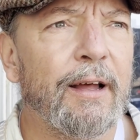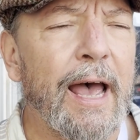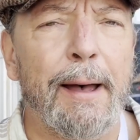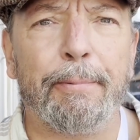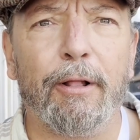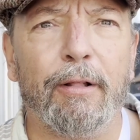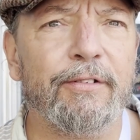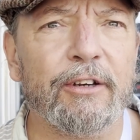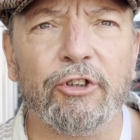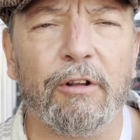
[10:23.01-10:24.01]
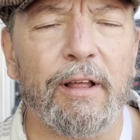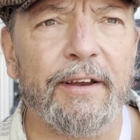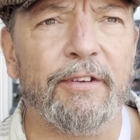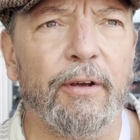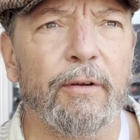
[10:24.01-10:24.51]
Apple, digital
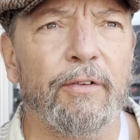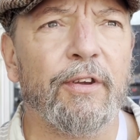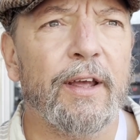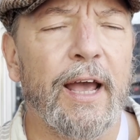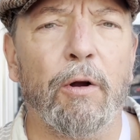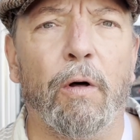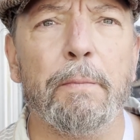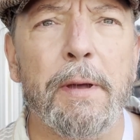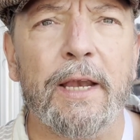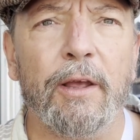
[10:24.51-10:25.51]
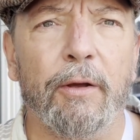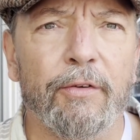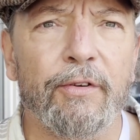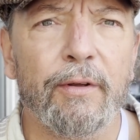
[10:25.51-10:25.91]
iTunes, and all the menus.